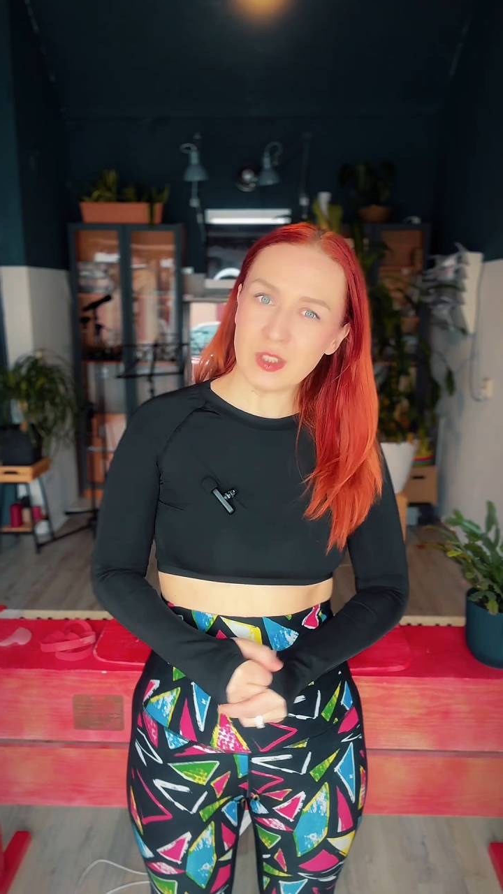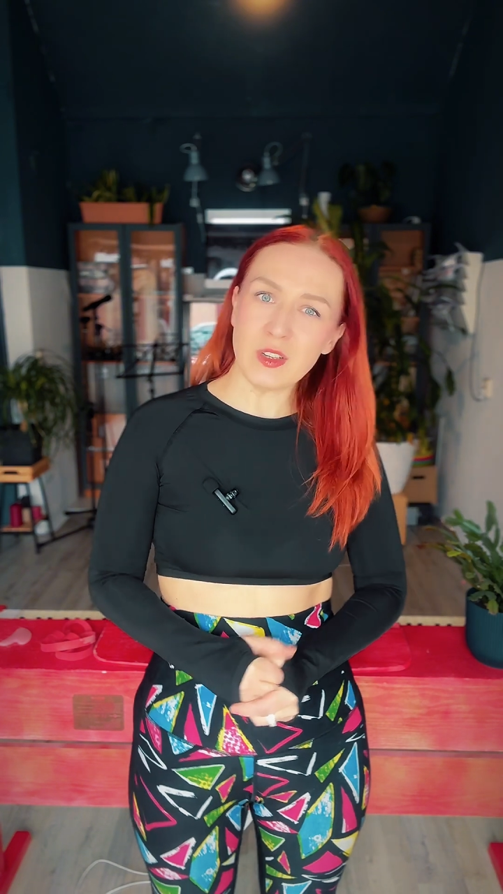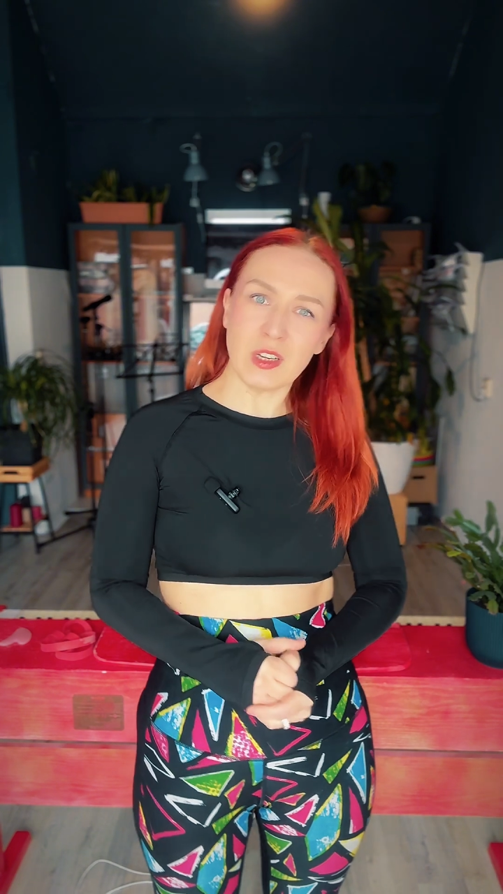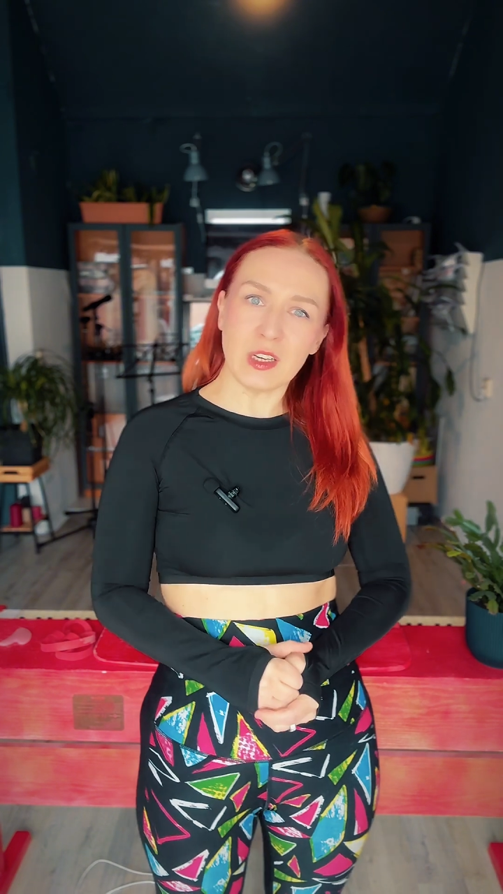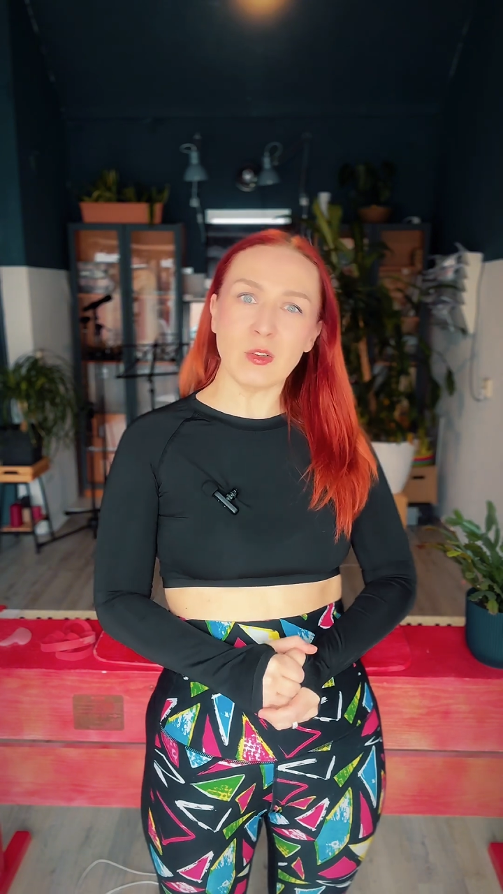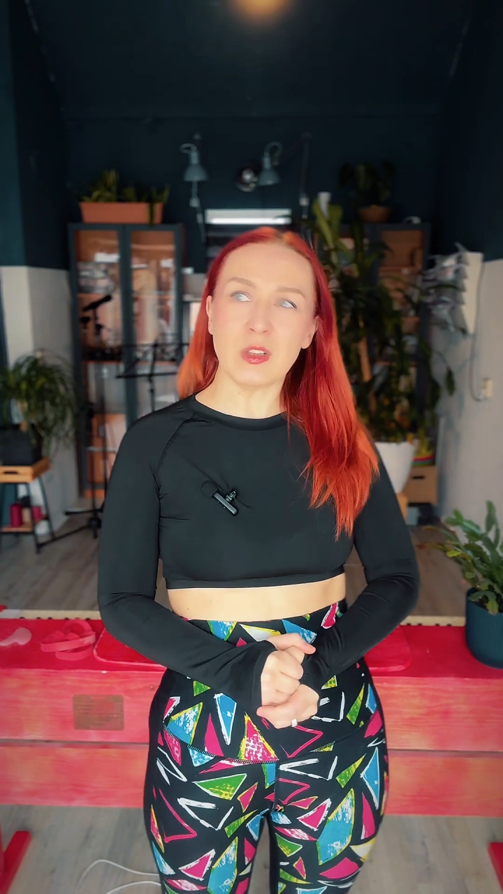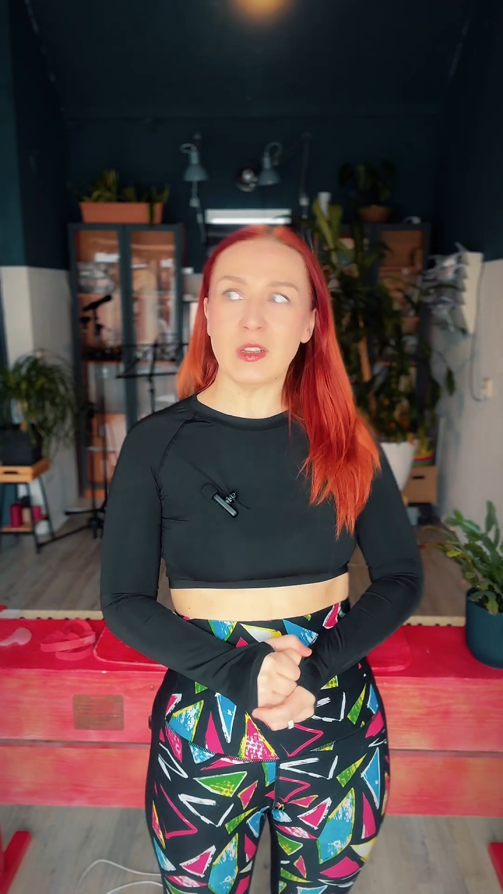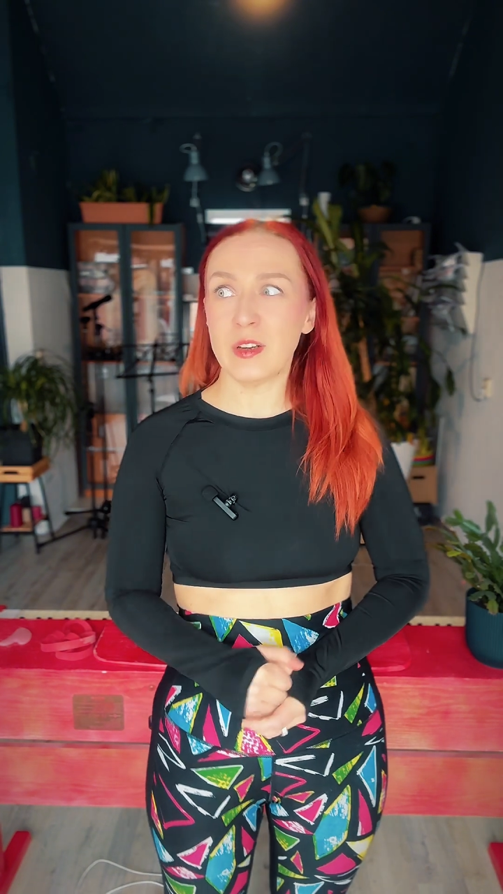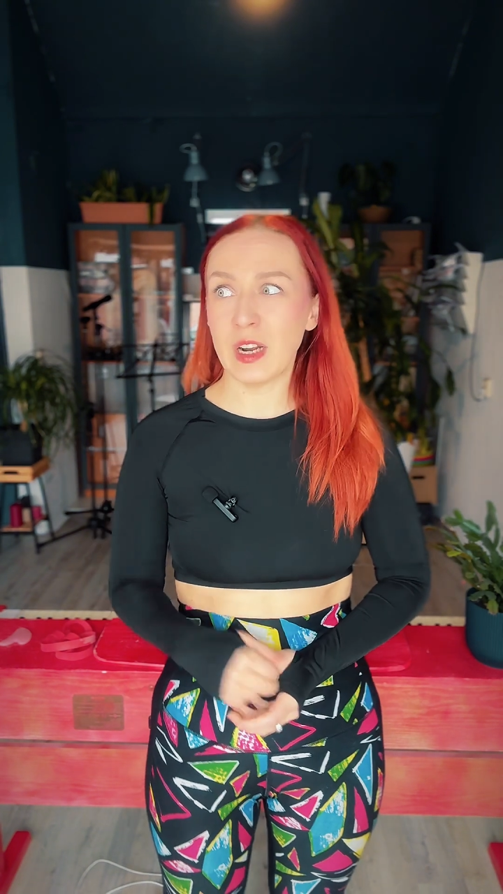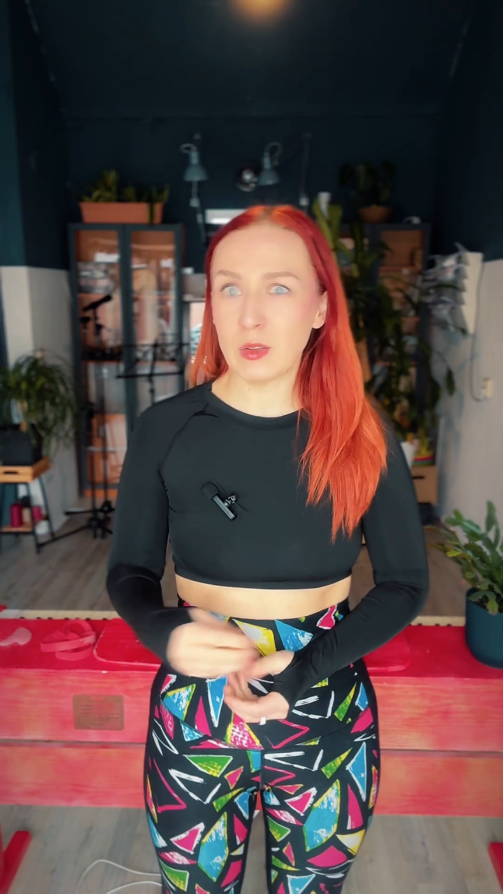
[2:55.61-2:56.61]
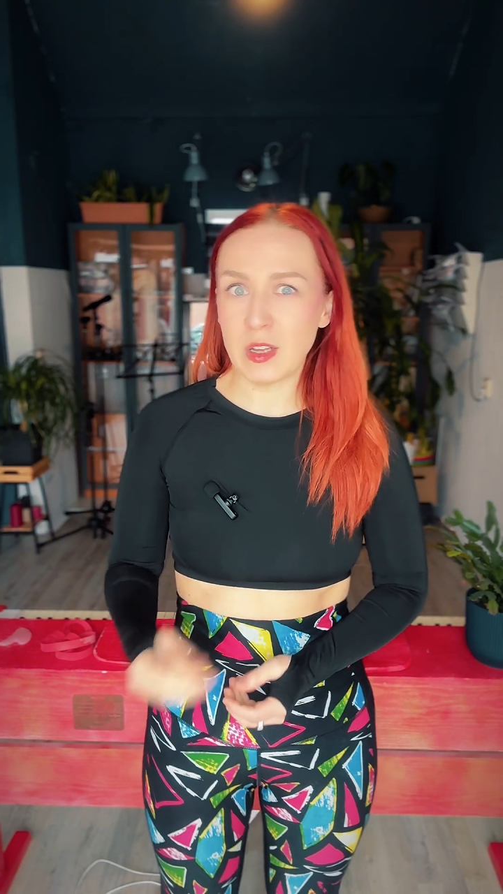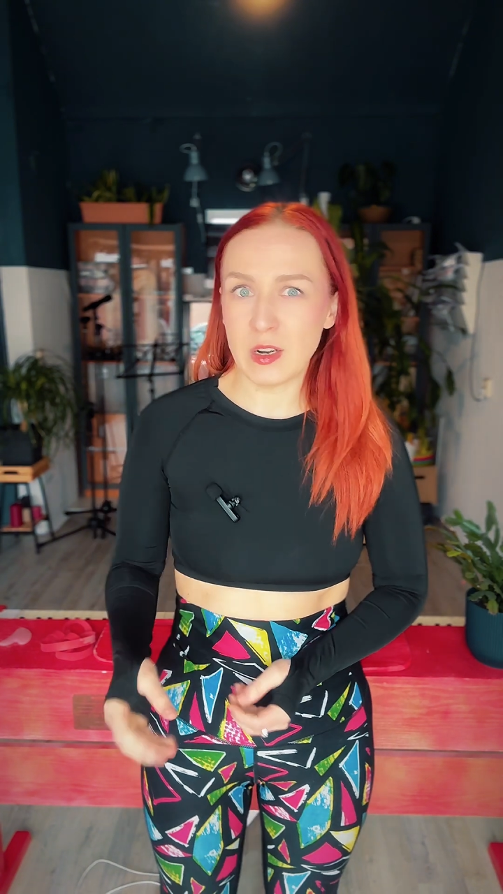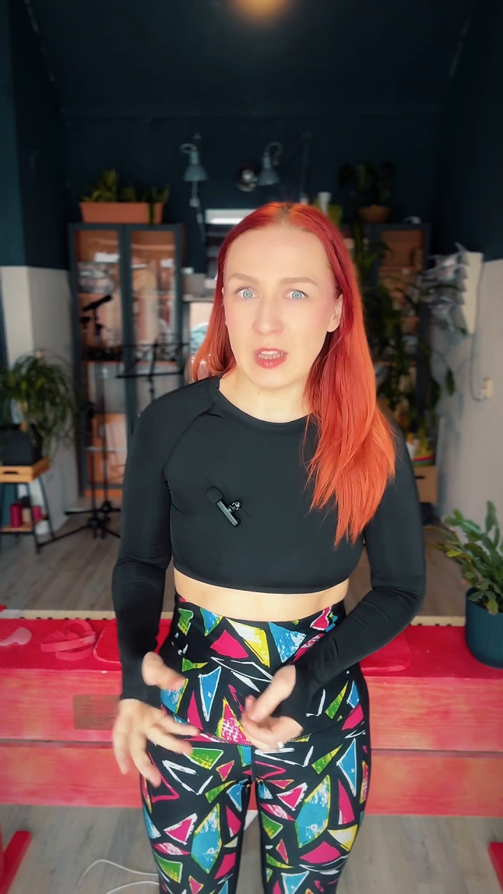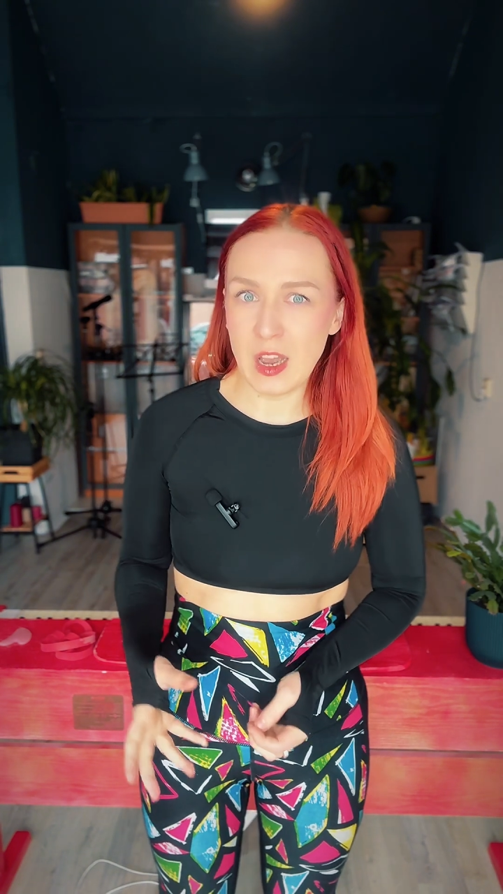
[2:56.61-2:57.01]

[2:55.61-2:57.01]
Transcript: in the regular